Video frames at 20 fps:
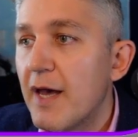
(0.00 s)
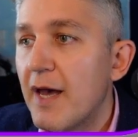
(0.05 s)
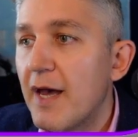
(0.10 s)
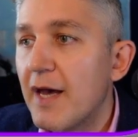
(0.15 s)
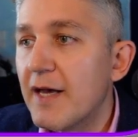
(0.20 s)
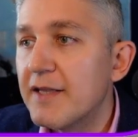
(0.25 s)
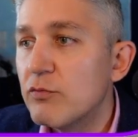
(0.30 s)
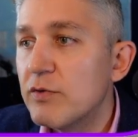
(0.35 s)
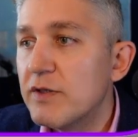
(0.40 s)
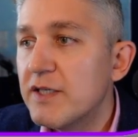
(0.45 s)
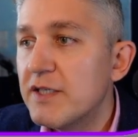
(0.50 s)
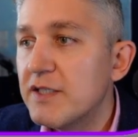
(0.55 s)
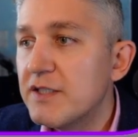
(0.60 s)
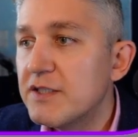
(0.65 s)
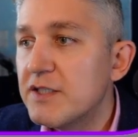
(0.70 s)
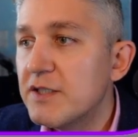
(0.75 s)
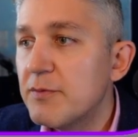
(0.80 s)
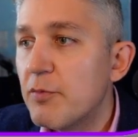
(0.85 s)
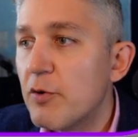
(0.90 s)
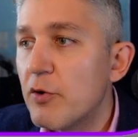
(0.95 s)
and within
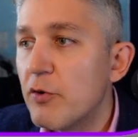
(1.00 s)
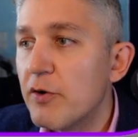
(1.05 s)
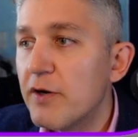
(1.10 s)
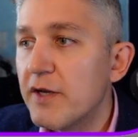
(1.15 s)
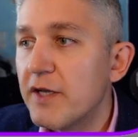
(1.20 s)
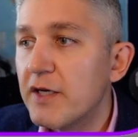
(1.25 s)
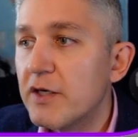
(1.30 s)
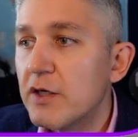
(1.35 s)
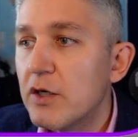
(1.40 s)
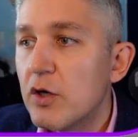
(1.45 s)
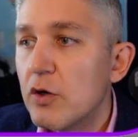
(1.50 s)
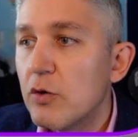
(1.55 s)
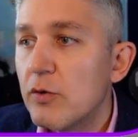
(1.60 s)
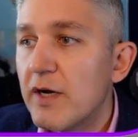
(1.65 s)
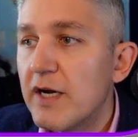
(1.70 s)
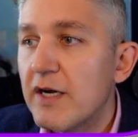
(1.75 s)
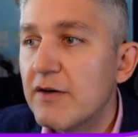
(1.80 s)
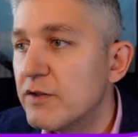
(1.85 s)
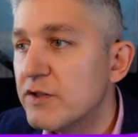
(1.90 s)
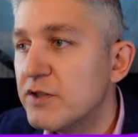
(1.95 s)
deep learning,
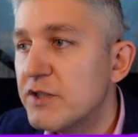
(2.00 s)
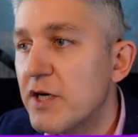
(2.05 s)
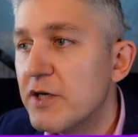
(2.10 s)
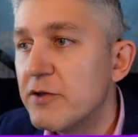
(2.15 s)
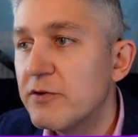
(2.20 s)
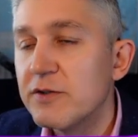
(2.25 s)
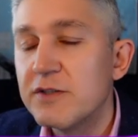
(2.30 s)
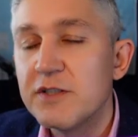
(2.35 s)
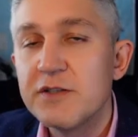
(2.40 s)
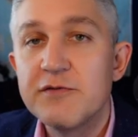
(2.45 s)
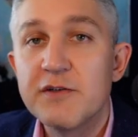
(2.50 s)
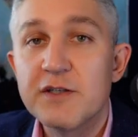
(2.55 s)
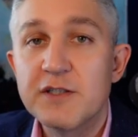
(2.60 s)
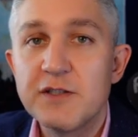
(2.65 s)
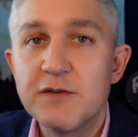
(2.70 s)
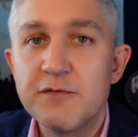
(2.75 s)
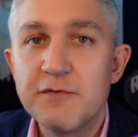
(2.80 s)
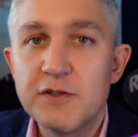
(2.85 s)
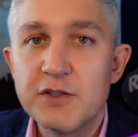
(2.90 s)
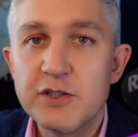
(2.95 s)
have generative
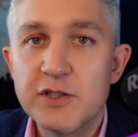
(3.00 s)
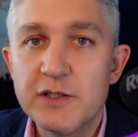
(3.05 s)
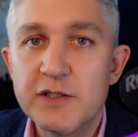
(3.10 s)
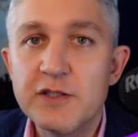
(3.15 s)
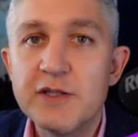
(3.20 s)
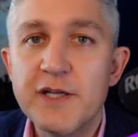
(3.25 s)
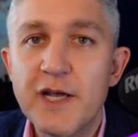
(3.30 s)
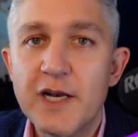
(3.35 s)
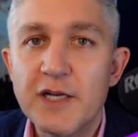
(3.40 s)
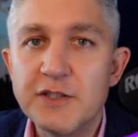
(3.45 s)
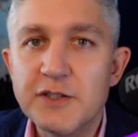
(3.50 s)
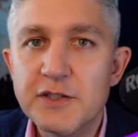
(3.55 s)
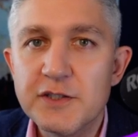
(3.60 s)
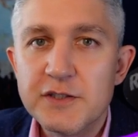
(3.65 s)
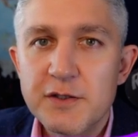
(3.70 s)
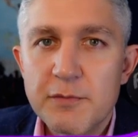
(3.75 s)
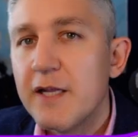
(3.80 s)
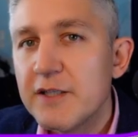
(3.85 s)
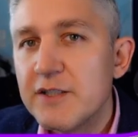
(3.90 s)
artificial intelligence.